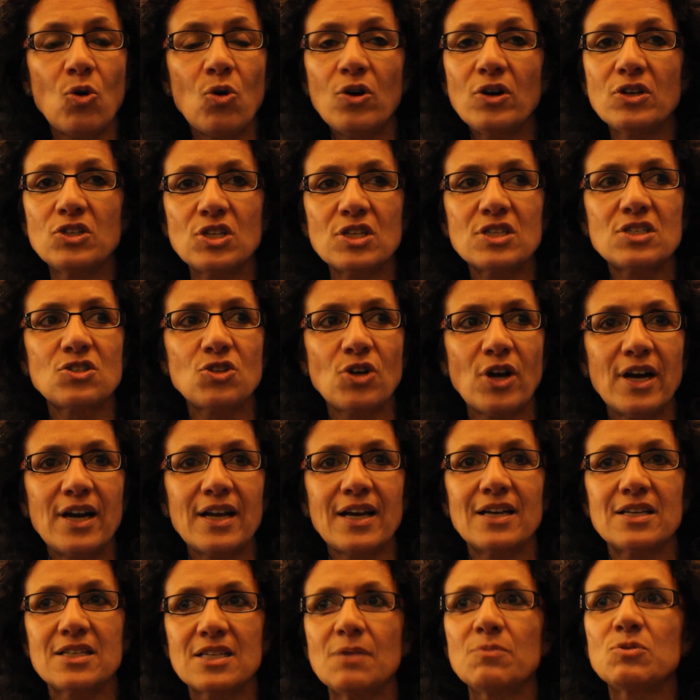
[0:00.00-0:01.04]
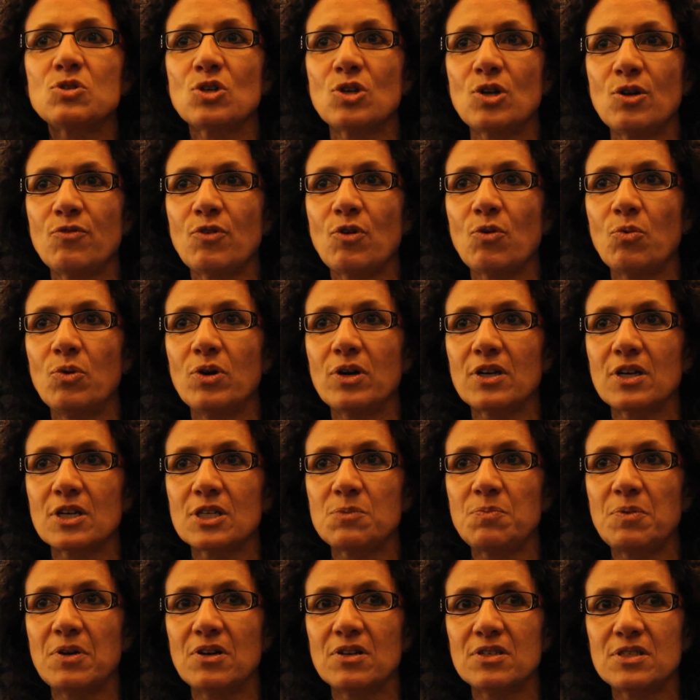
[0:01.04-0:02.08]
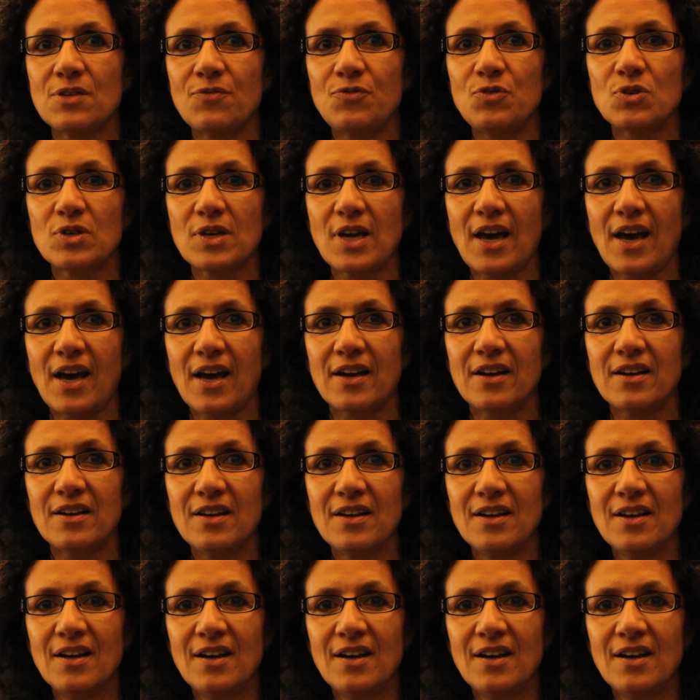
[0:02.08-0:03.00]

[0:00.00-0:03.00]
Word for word: or just try to get some sort of a work experience if you can.